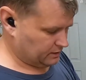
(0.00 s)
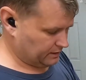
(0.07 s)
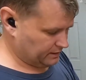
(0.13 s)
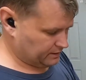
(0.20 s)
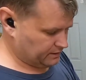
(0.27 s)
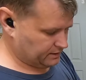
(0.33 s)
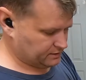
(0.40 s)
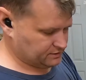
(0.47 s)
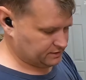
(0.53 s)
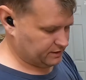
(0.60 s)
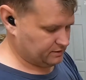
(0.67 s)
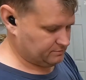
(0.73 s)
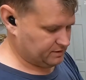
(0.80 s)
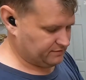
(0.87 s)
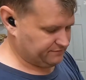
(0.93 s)
I can actually
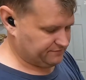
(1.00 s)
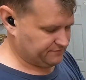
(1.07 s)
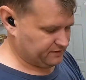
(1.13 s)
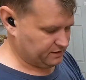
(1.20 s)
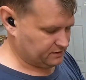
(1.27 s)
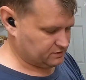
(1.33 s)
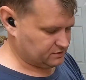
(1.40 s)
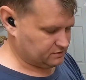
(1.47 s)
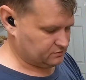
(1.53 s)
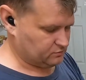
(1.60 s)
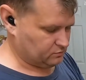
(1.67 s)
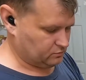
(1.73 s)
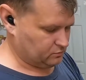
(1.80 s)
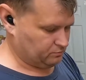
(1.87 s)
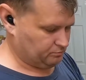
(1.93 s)
get my face
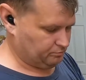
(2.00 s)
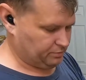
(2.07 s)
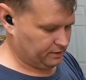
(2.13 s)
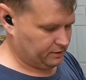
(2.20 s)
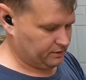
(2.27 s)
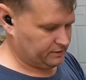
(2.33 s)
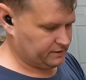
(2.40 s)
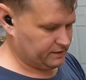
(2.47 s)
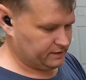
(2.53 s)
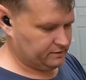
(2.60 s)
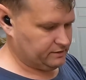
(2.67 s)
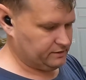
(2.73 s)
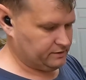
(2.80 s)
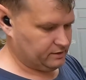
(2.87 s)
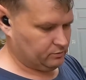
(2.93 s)
buried
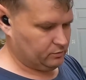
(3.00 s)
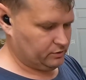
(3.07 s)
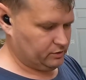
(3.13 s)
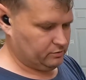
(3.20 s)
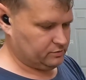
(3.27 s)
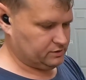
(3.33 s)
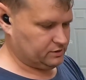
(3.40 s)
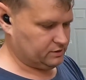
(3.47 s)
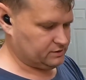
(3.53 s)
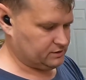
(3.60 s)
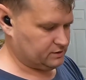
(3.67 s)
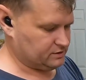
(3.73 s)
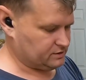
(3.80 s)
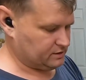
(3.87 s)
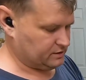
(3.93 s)
down in there when you adjust
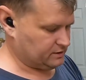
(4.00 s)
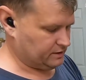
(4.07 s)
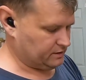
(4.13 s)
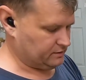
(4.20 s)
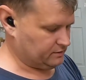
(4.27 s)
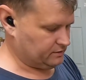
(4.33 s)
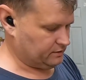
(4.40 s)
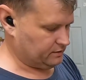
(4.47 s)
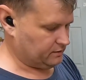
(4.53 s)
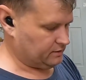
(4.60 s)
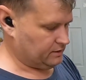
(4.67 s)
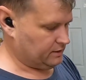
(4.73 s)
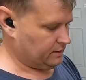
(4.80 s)
this thing down in there.